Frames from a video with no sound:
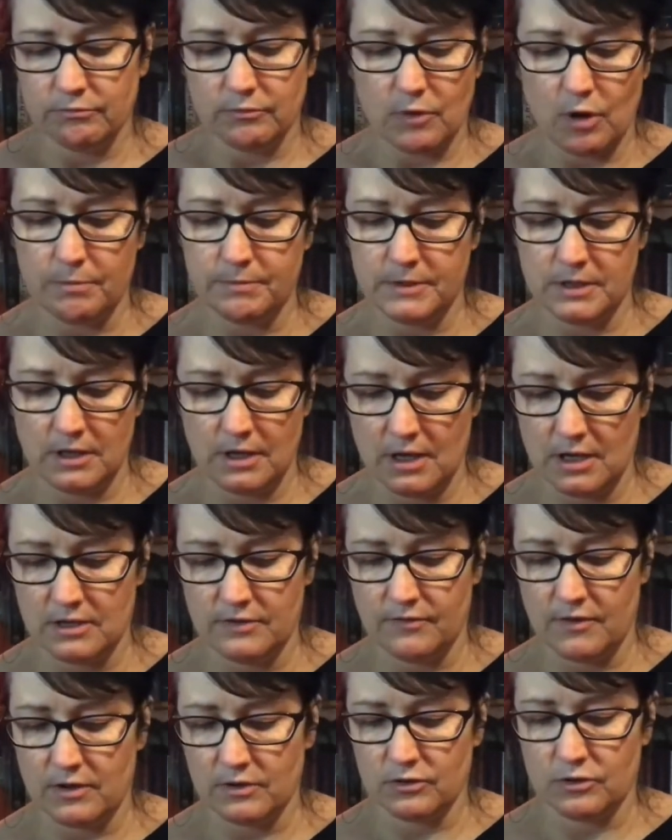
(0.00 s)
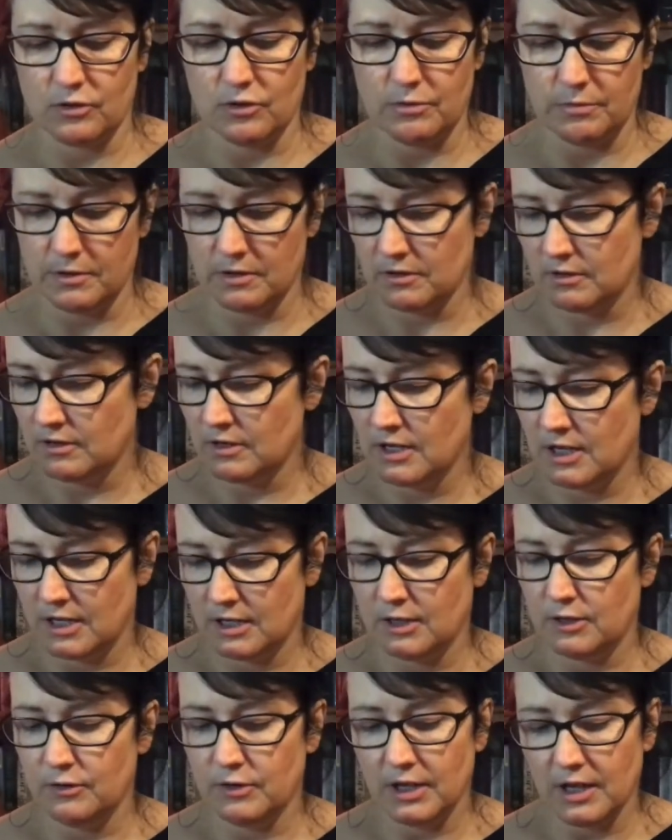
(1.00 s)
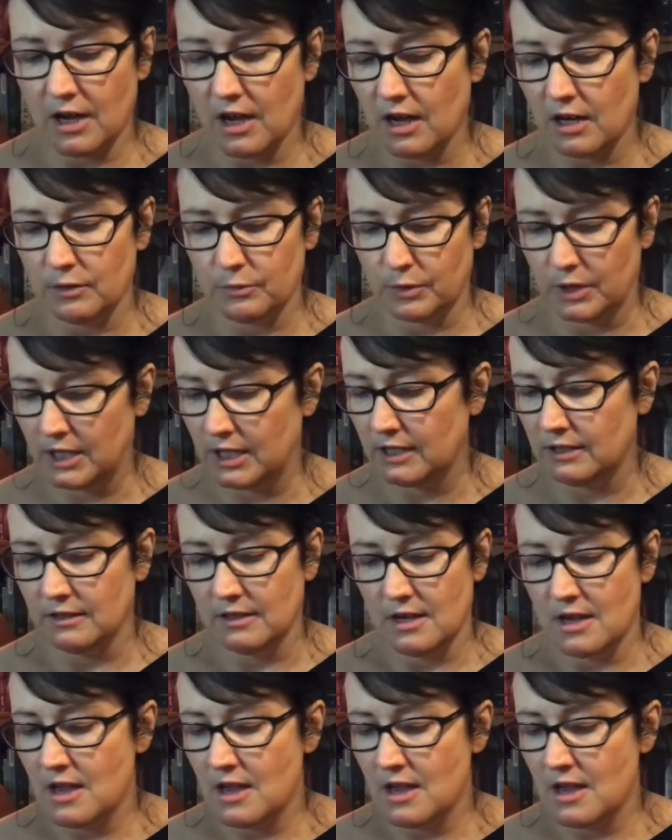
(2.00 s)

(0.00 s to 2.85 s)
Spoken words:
up to the end of October, including Halloween,